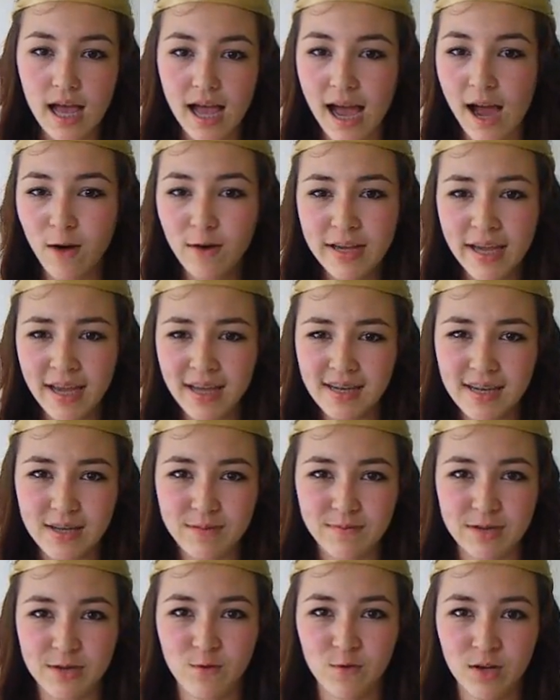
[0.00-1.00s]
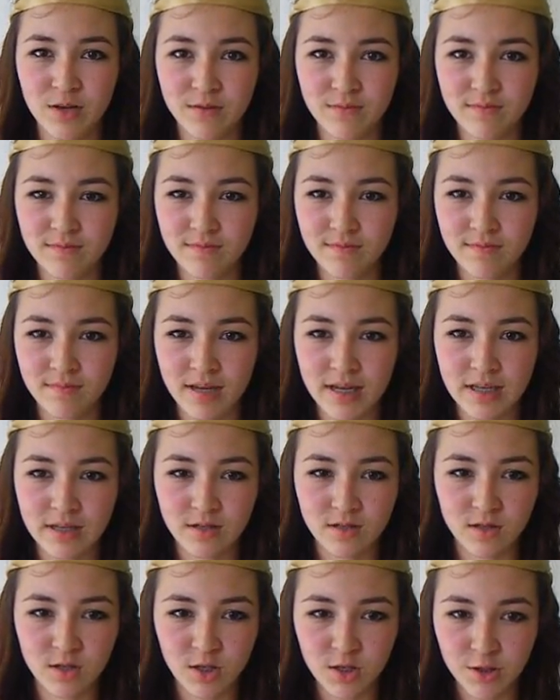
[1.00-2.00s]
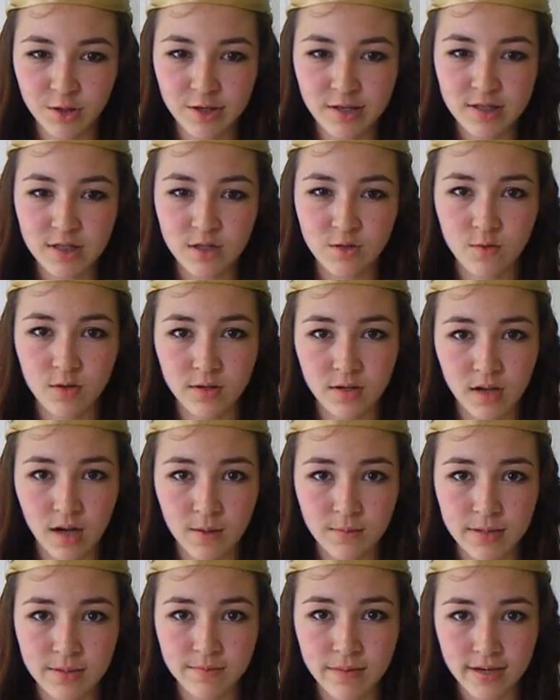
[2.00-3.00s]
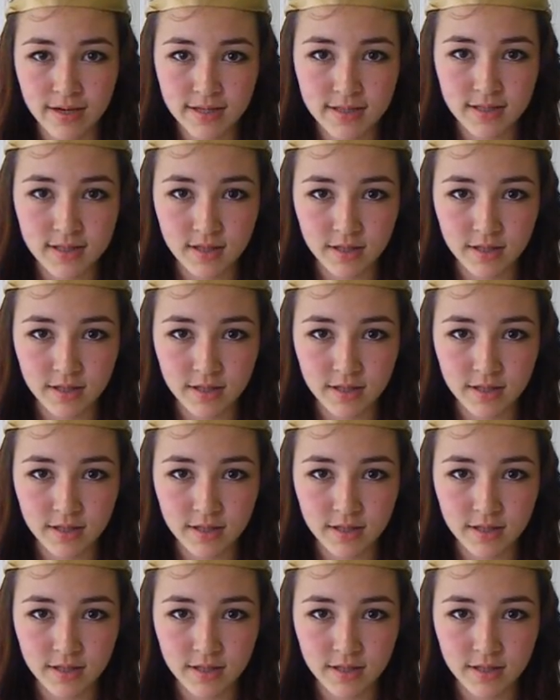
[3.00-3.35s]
How can I be when my good looks are what got me married